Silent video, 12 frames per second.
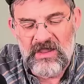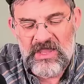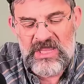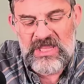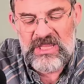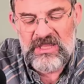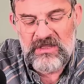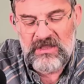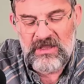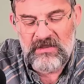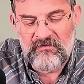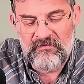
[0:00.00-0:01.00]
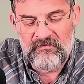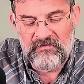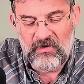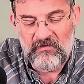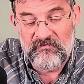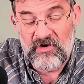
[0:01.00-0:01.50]
you
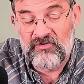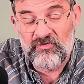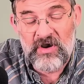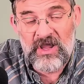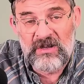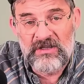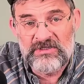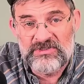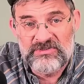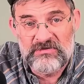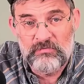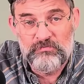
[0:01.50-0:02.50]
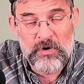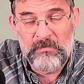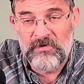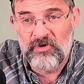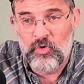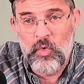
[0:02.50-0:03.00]
know, Fresh Ground is
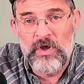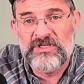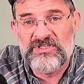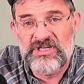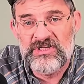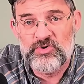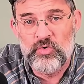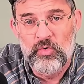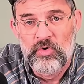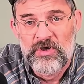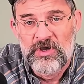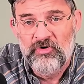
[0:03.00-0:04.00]
probably the quintessential